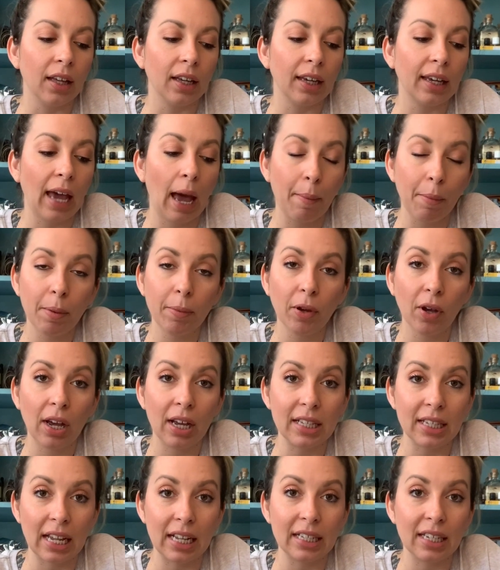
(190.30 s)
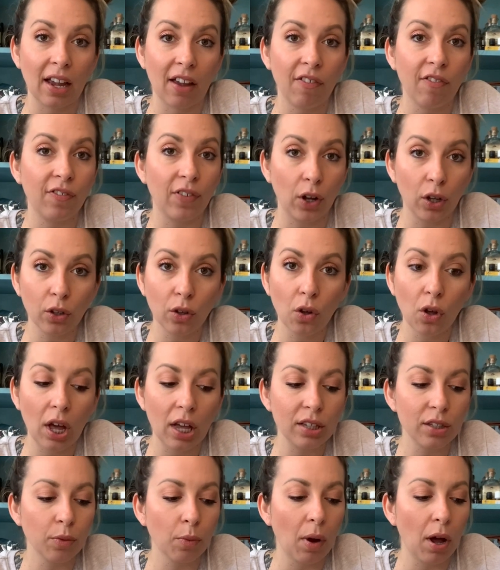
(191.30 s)
Chamomile has antifungal
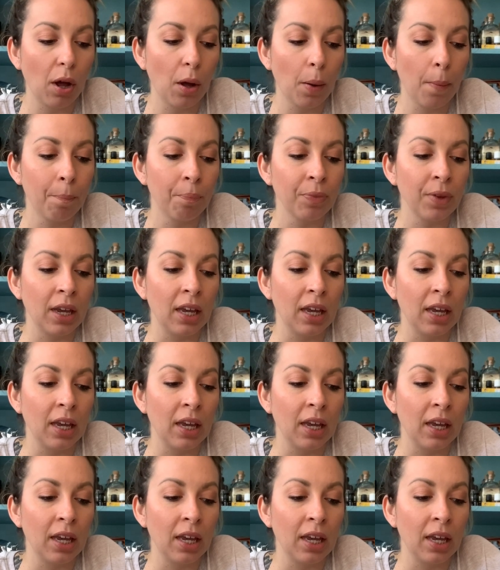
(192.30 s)
as well.